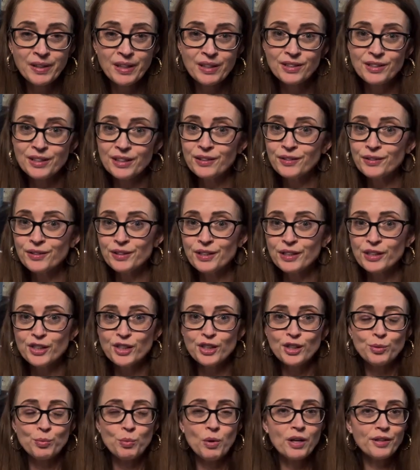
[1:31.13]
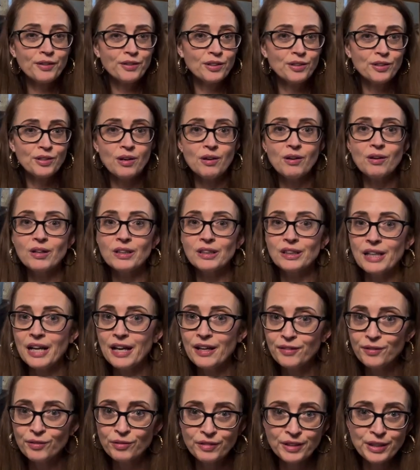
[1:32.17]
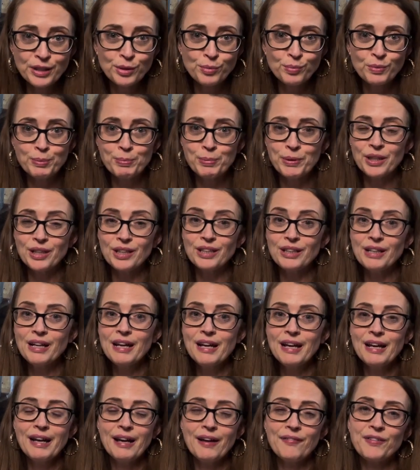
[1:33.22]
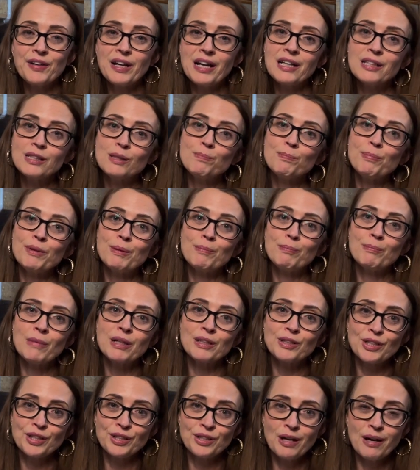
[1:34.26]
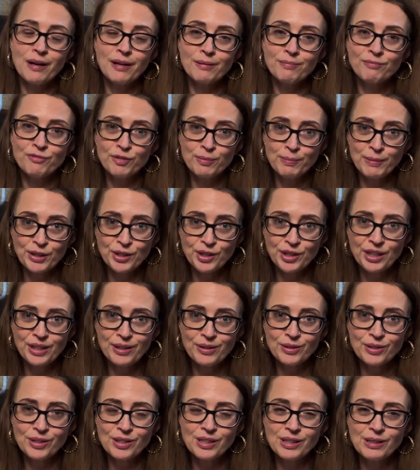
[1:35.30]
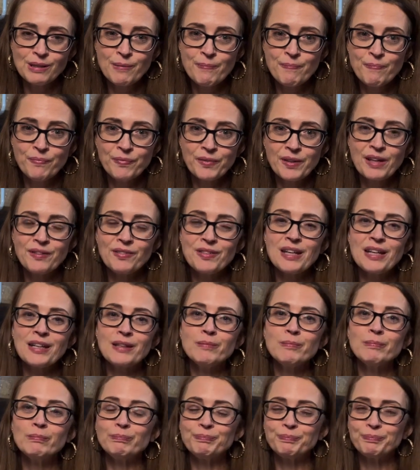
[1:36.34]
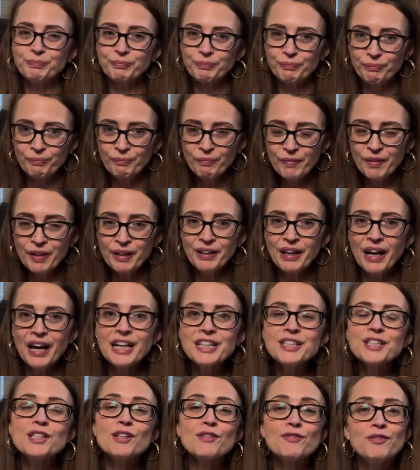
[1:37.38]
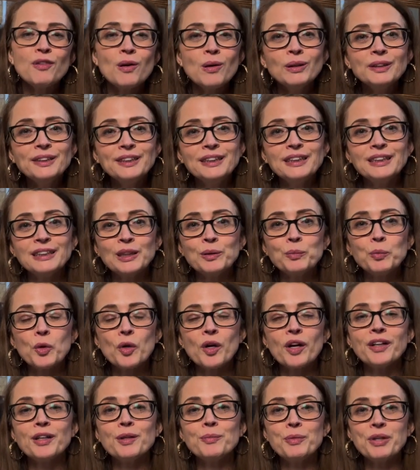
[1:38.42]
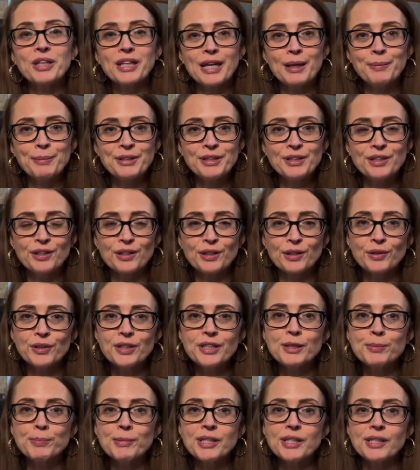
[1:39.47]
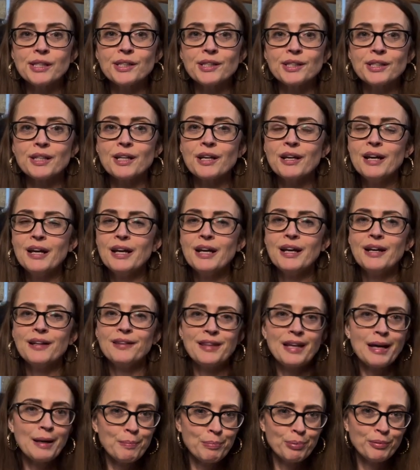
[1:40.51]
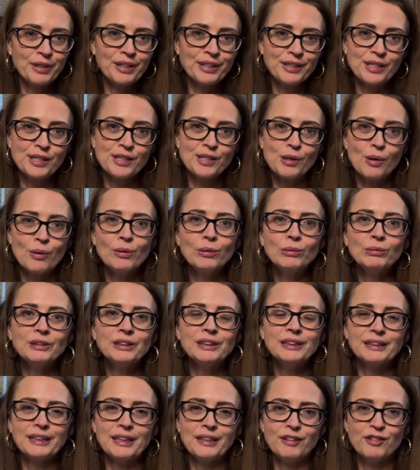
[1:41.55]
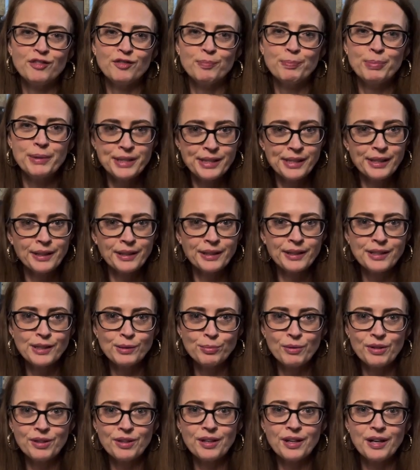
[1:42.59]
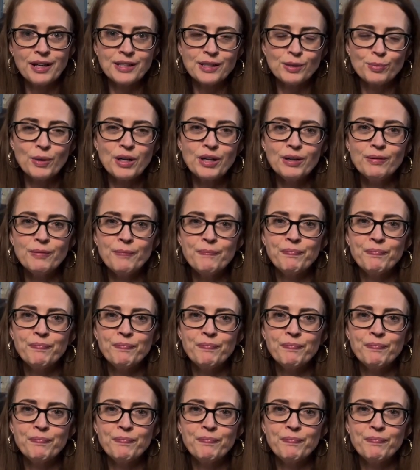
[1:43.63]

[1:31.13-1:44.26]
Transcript: Dinner, dishes, walk the dog, lather, rinse, repeat, and there hasn't been much time for much else. And then, as the fall season wore on and we came into the Christmas season, that brings its own set of busyness with it as well.